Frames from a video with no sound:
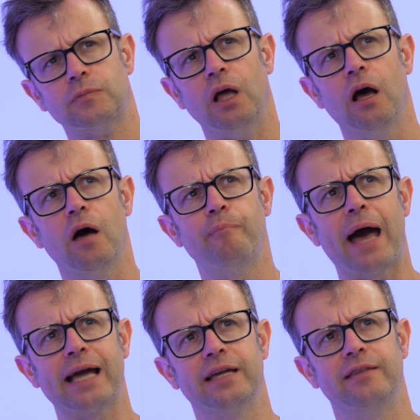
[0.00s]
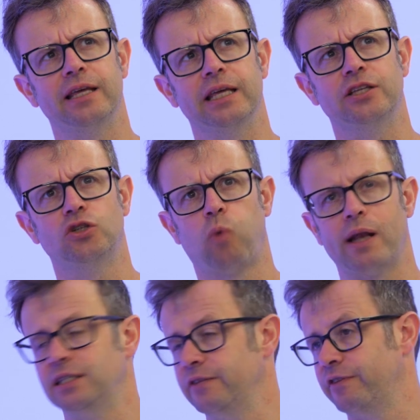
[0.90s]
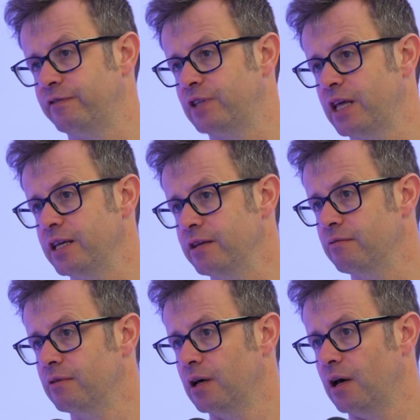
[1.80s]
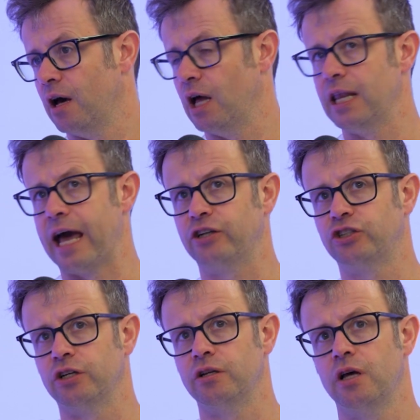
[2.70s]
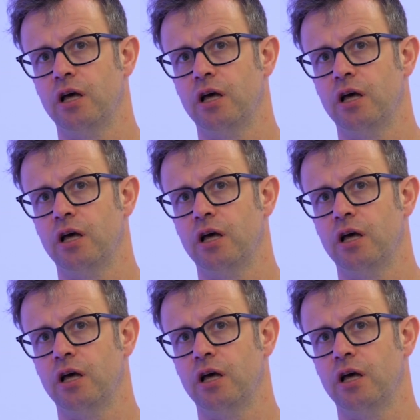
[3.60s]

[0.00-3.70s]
Back in the 2015 election,